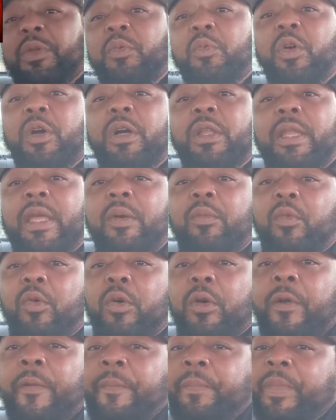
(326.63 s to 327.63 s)
we won that
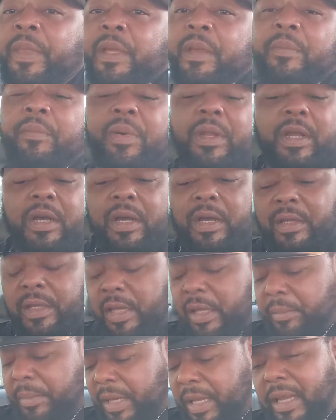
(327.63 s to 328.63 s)
war. But
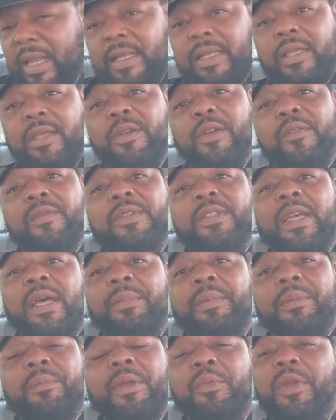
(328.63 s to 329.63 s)
yeah, man, not to get off
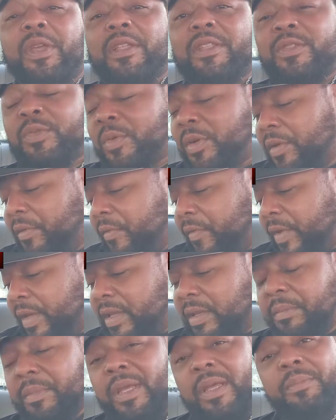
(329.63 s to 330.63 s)
topic, man, we at
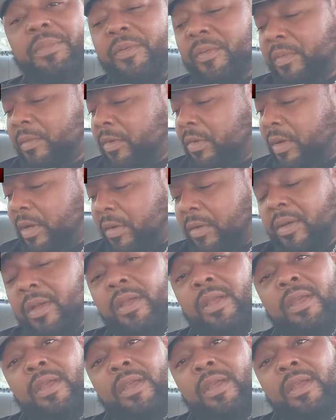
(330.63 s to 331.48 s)
1250, man, but you know,